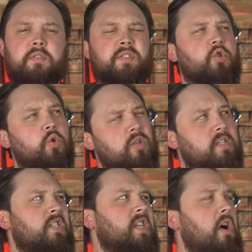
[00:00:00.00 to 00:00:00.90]
well,
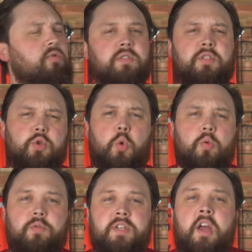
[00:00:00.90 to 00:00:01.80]

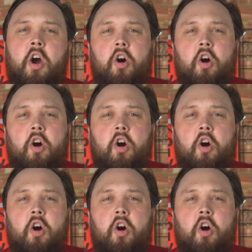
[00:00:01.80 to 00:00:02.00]
scourge